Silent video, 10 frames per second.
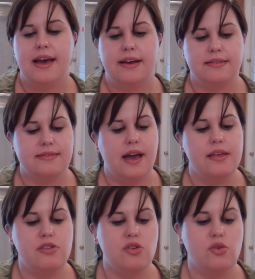as
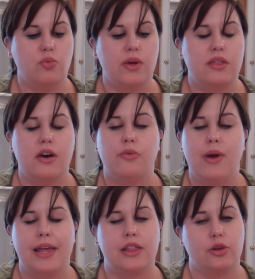I do with a
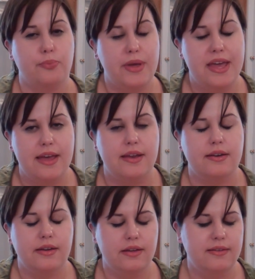regular pen.